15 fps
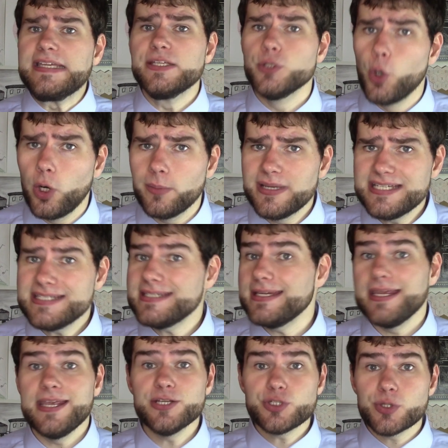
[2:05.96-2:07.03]
enormous,
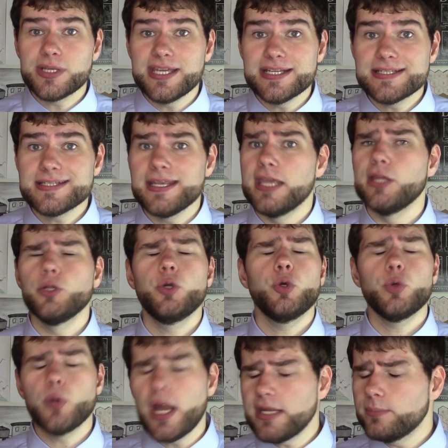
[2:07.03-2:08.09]
intricate,
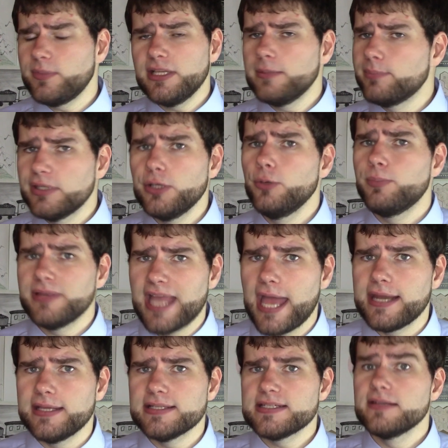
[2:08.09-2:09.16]
incredibly blue
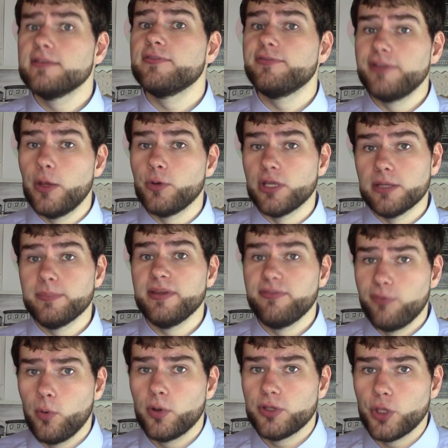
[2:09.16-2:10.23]
planet floating
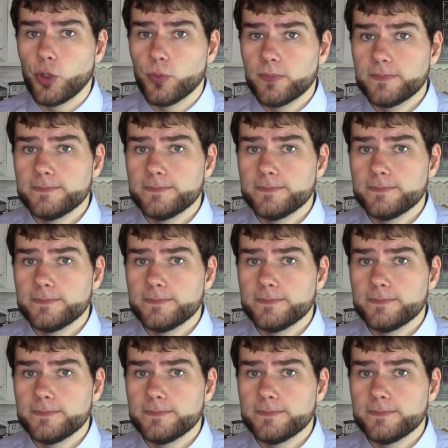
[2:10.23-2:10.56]
before you.